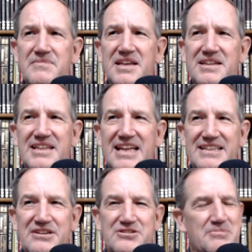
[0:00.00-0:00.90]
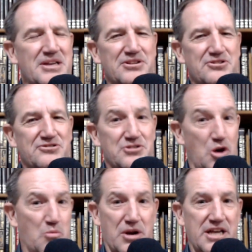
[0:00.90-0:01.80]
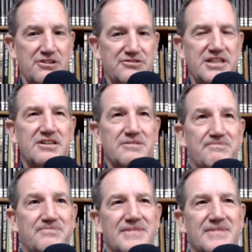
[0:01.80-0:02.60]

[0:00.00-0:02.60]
that doesn't mean there's nobody else there.